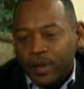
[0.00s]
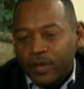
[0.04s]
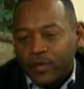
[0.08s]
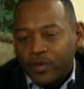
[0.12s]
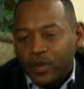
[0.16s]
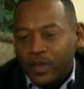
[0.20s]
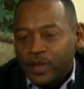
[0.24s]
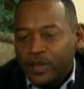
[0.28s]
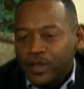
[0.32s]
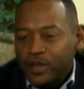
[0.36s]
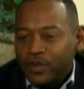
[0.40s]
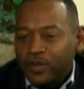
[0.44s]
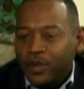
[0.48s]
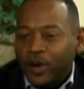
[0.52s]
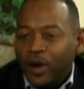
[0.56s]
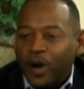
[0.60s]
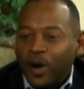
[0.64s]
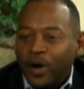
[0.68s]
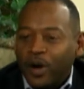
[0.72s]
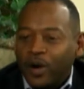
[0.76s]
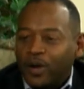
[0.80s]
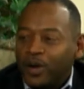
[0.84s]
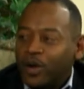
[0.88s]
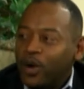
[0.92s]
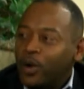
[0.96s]
first of
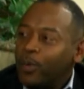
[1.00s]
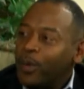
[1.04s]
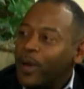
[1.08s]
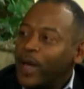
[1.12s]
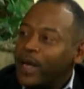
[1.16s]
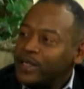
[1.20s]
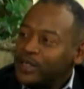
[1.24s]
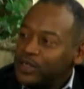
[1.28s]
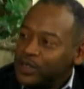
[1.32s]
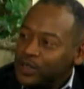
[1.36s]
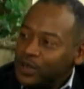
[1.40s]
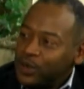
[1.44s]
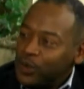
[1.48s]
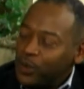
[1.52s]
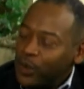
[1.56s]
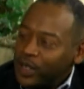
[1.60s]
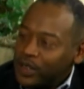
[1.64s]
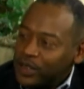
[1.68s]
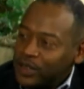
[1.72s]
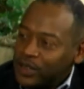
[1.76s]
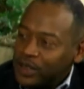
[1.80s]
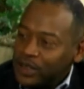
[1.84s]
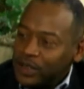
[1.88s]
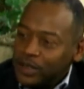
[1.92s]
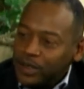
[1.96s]
all, go back to your
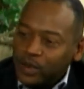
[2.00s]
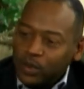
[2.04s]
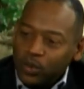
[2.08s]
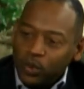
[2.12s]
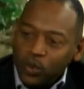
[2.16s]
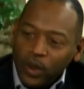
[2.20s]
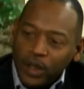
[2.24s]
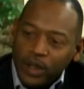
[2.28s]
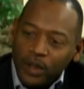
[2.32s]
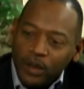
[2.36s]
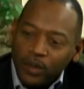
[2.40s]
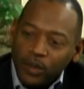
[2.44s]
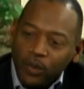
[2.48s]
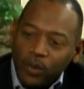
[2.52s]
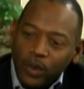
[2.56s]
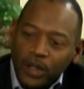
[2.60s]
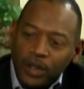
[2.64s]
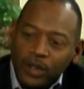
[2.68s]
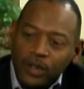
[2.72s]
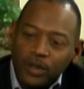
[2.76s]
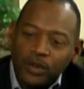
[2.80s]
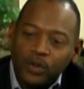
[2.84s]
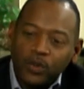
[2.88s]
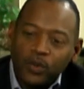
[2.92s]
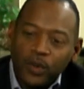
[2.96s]
question, is
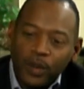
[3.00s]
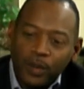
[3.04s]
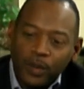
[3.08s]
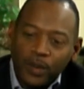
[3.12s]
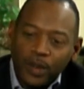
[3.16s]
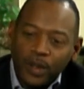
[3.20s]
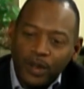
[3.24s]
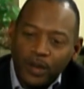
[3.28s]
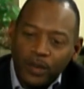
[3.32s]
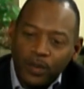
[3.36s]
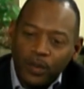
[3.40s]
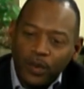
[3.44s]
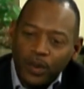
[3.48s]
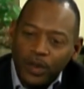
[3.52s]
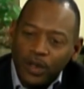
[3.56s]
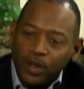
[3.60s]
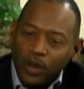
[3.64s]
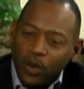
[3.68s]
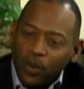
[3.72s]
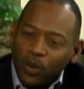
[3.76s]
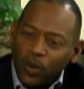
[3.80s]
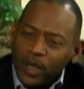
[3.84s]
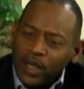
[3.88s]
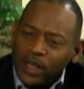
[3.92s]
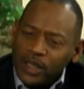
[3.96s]
what does women,
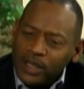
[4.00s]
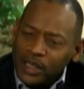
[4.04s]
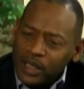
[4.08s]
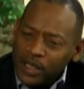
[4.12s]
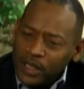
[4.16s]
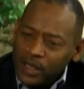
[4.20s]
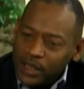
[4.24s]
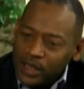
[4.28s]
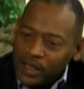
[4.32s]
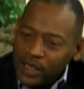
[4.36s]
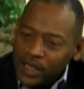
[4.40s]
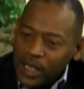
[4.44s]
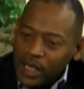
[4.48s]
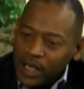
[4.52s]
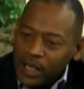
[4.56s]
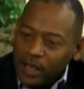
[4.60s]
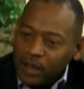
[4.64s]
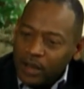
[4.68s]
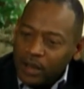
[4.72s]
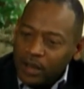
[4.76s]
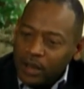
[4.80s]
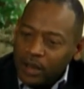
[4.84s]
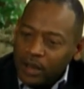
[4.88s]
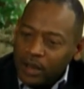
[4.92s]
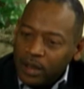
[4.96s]
what is it going to
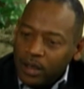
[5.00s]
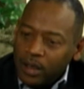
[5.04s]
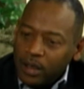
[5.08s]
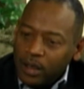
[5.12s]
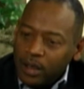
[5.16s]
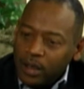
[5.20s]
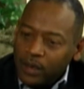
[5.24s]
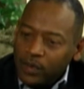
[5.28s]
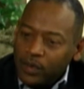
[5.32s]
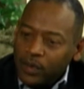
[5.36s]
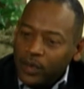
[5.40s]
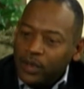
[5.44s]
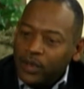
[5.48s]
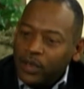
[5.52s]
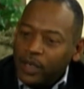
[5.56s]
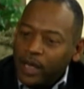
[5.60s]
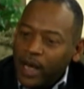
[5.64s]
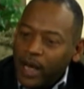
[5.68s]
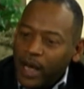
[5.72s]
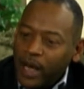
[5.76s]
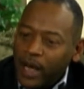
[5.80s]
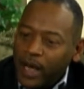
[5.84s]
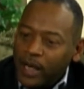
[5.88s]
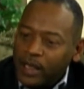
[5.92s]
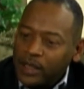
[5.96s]
take for you
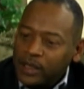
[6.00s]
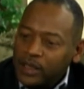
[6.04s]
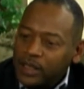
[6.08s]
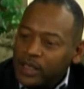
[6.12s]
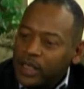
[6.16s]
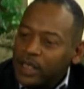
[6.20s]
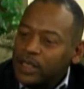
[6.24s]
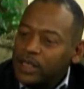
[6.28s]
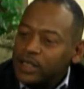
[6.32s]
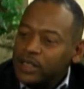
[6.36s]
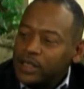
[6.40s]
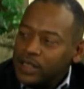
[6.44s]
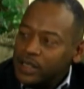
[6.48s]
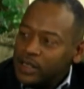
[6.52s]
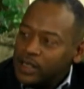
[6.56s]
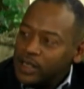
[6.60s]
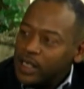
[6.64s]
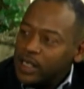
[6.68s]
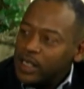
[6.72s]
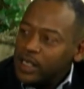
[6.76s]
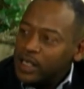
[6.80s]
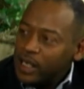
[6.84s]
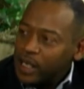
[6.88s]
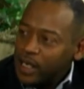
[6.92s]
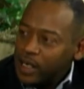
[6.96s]
guys to get us to
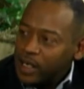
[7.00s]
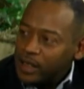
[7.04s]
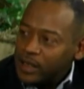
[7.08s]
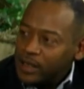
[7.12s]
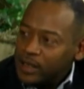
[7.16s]
say yes?